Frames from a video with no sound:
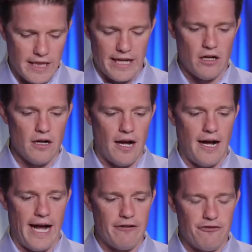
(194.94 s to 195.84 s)
later,
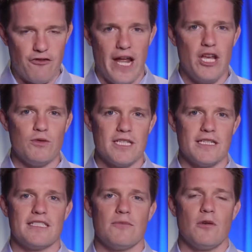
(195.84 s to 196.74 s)
I had a friend who was in
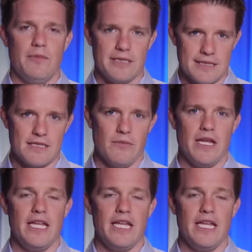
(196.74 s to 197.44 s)
a similar business to me,